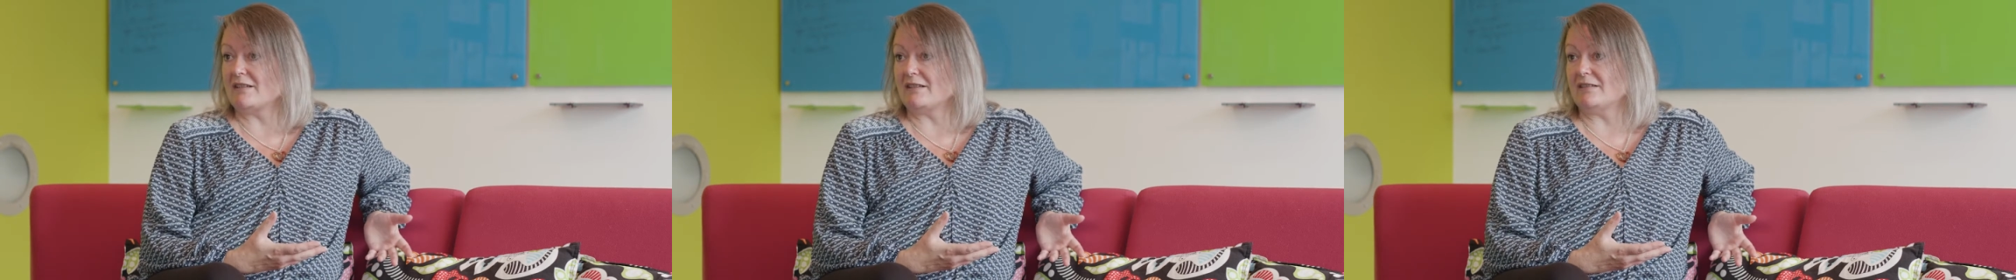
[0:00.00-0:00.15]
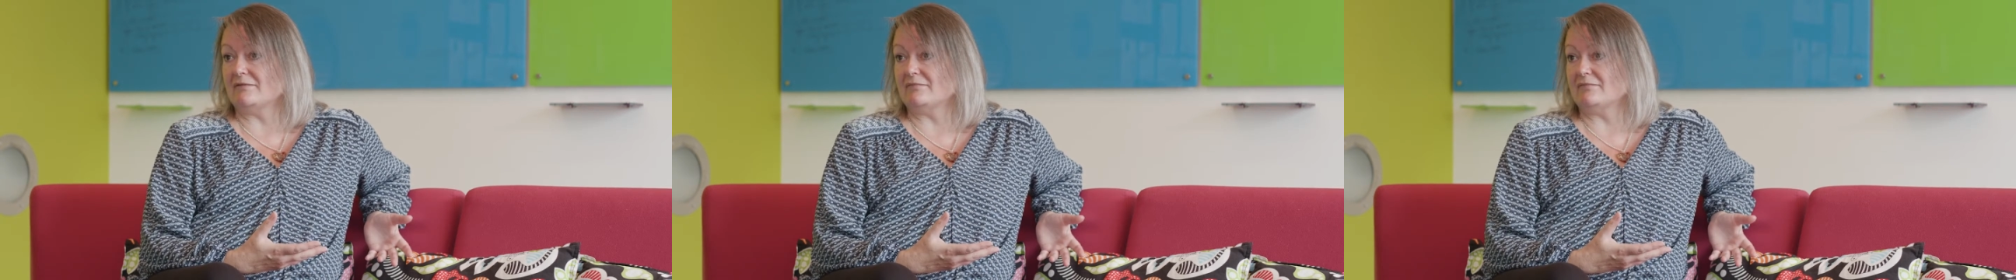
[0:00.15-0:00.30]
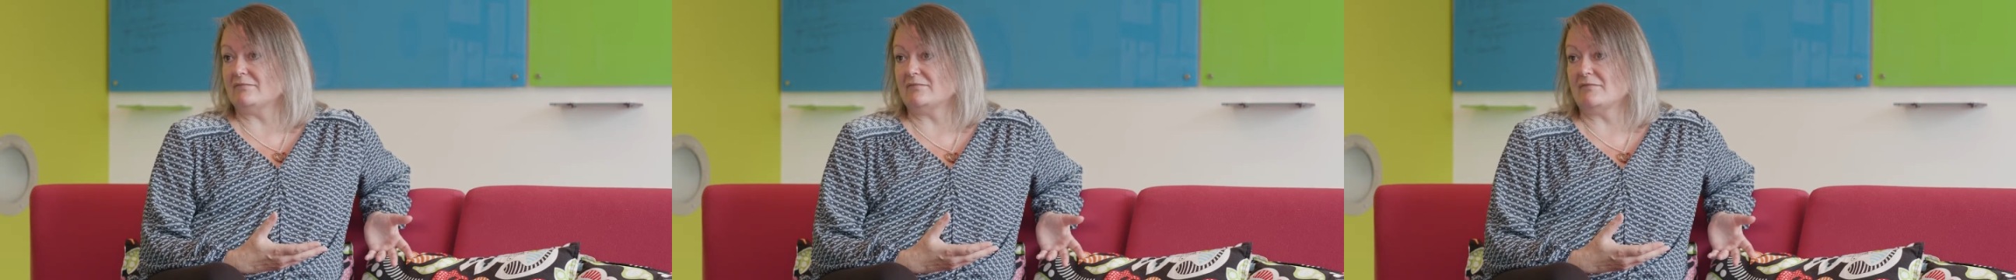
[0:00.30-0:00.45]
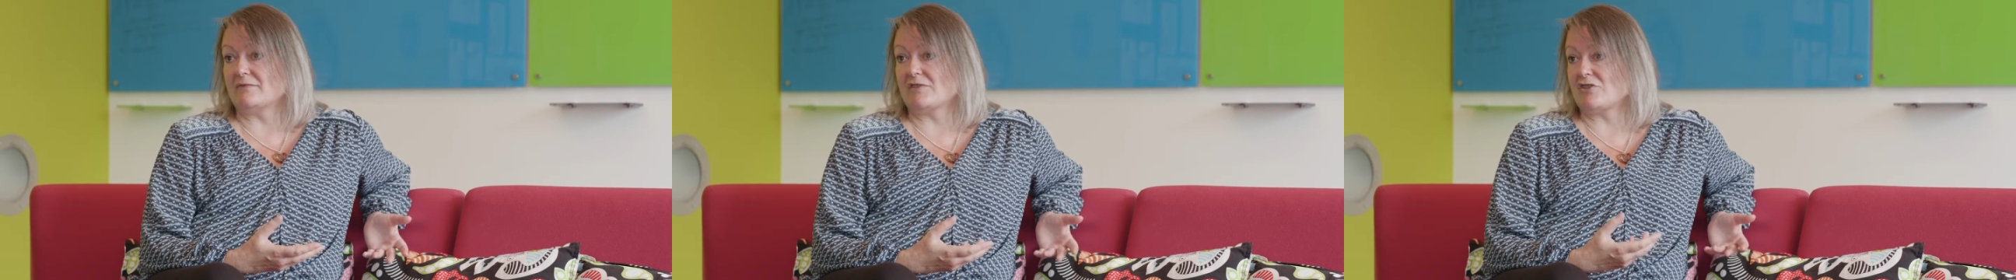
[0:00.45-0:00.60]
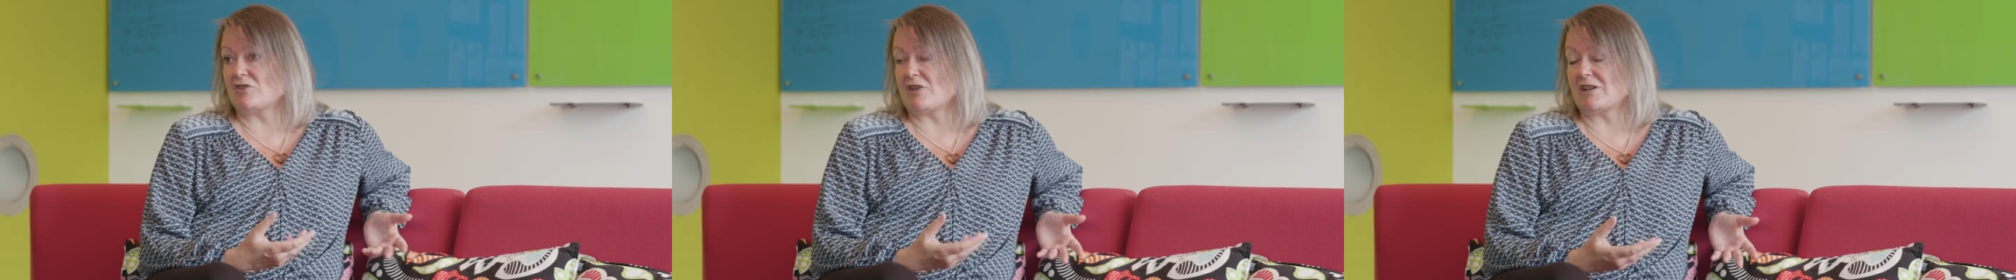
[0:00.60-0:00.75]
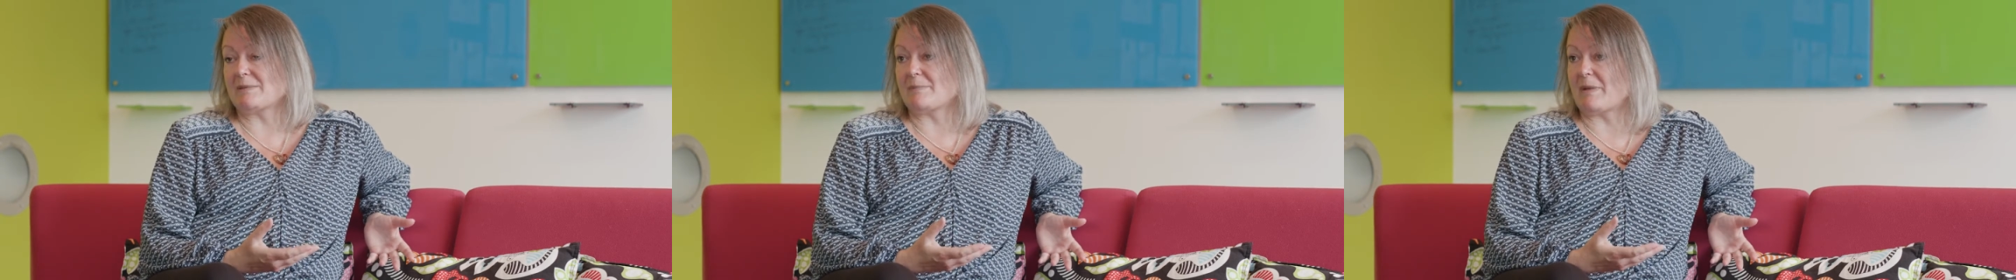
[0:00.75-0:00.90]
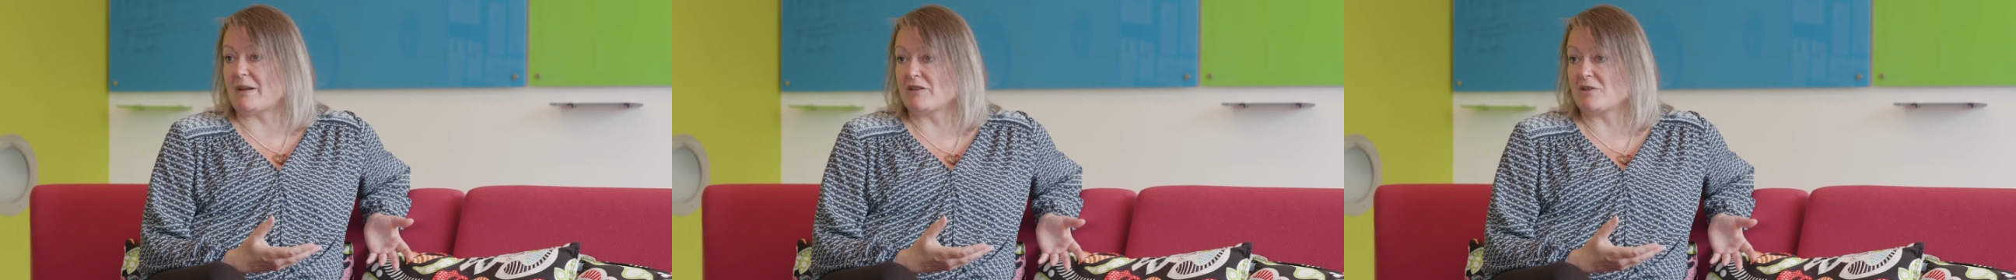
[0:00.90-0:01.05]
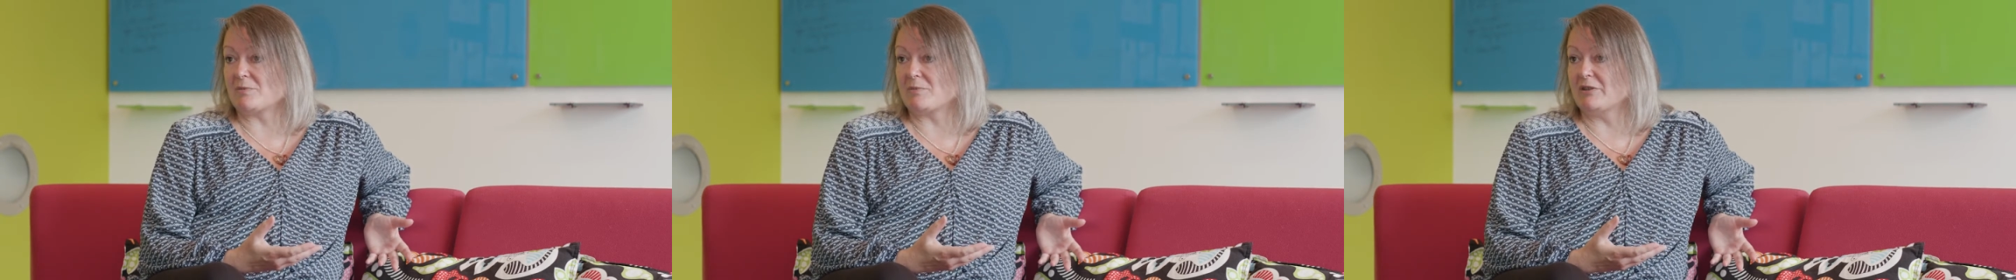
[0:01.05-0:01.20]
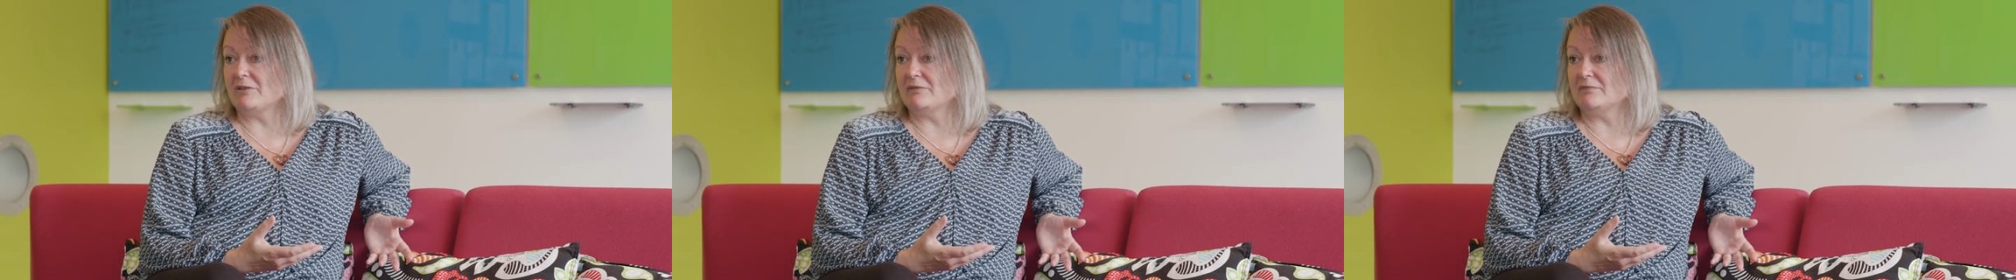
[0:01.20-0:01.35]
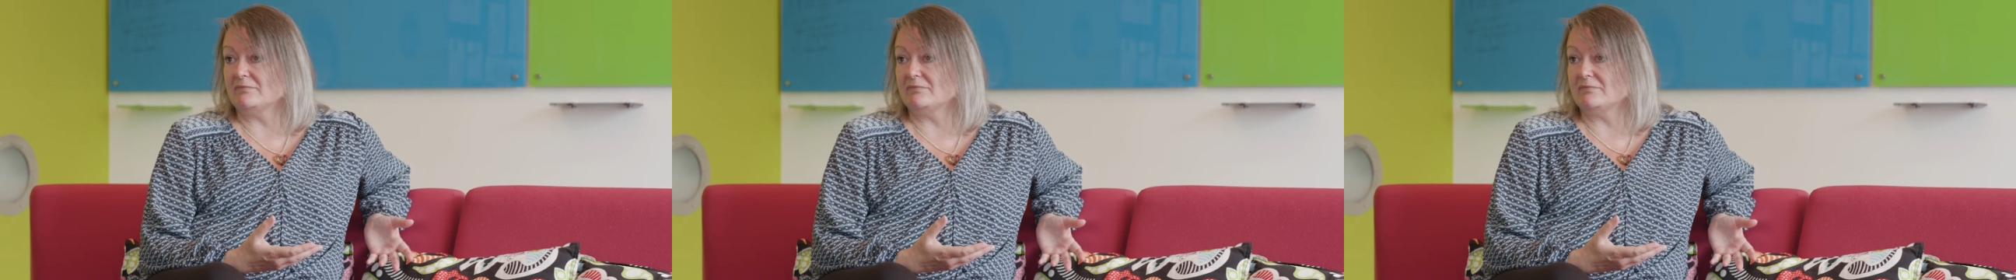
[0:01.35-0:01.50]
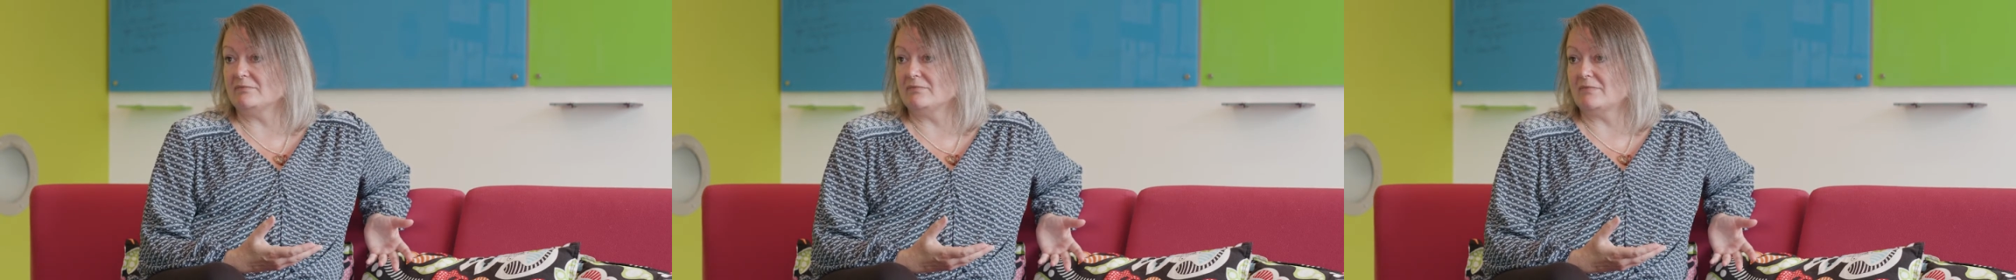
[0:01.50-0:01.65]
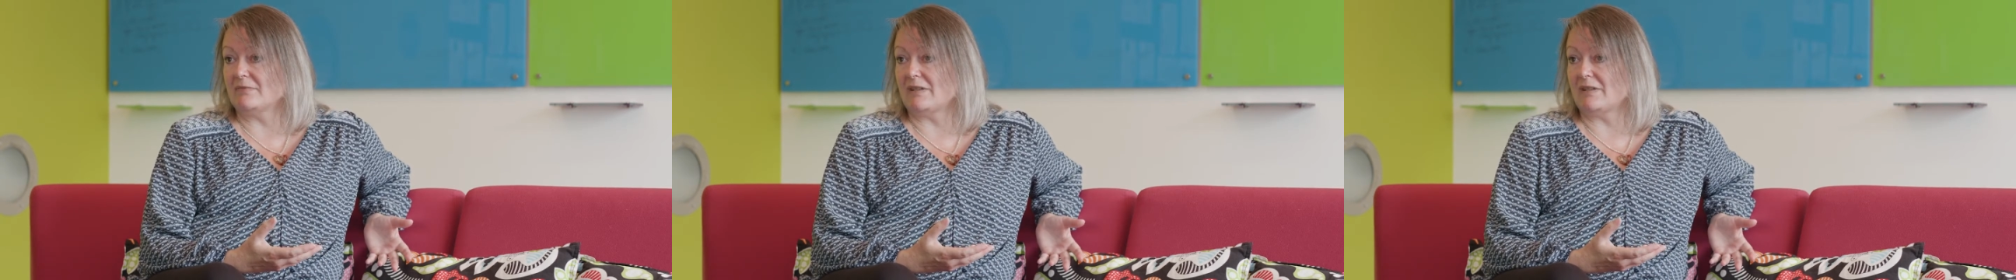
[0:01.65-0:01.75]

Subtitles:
in stress management